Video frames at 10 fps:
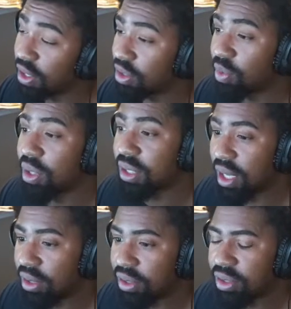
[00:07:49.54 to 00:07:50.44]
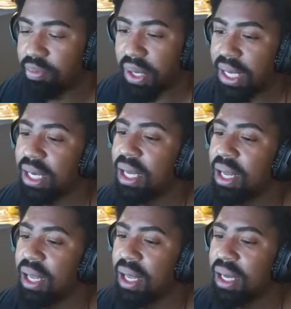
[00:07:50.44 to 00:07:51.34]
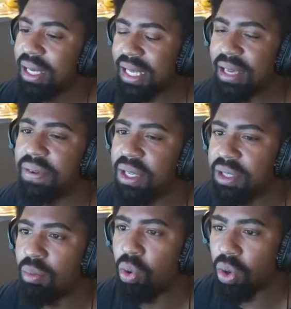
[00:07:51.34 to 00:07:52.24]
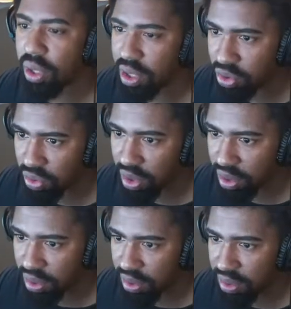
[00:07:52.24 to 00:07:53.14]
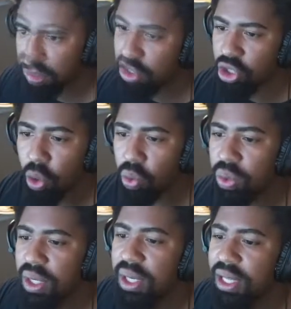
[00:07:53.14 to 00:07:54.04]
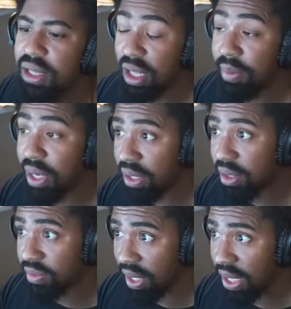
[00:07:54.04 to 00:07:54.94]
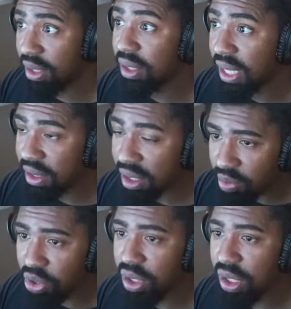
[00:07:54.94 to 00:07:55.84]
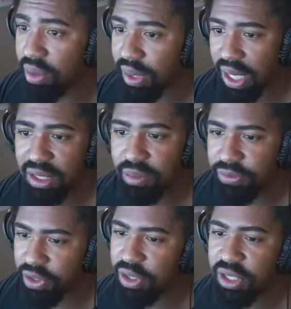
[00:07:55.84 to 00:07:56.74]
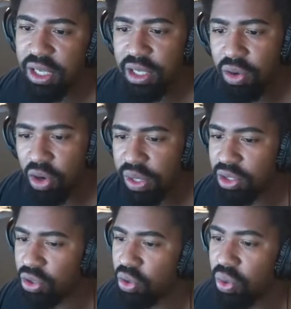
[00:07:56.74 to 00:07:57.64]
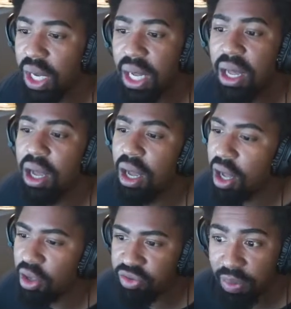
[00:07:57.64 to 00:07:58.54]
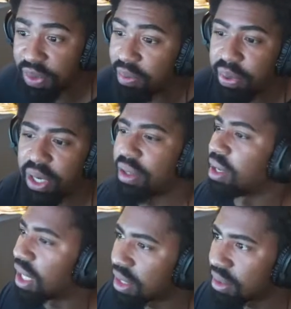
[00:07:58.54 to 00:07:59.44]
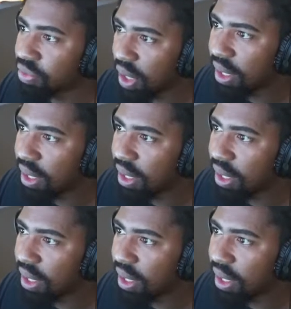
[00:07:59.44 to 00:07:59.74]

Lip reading: as well as others, but give us more control. Don't limit us, right? Let the community blossom and flourish and grow into something bigger than us, right?